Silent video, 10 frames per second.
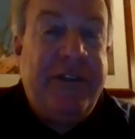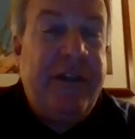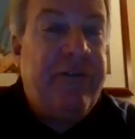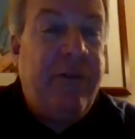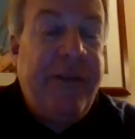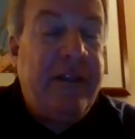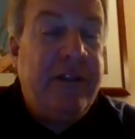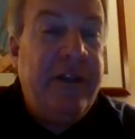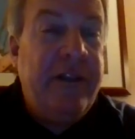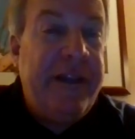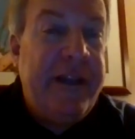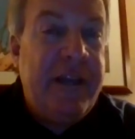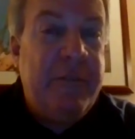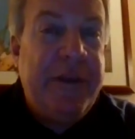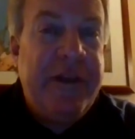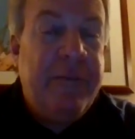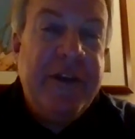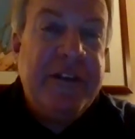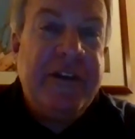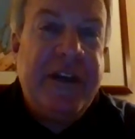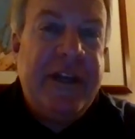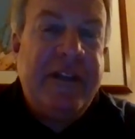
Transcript: it. They throw that little itty bitty, what is it,